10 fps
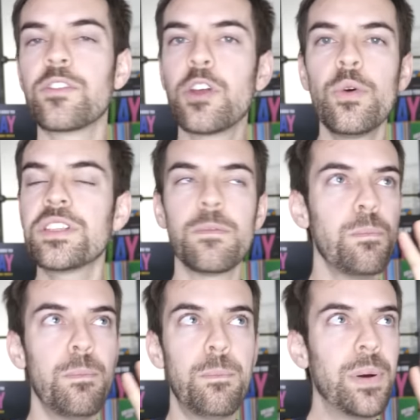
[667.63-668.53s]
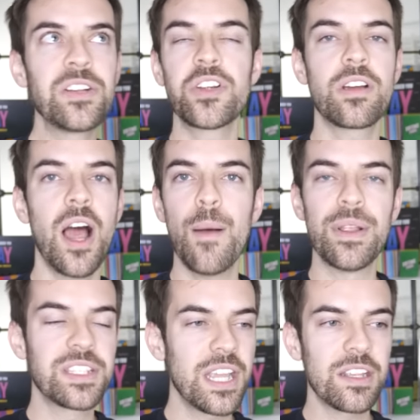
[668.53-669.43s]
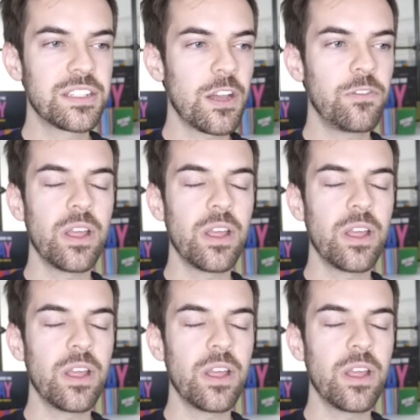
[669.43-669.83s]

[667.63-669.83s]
there's always a bunch of comments saying stuff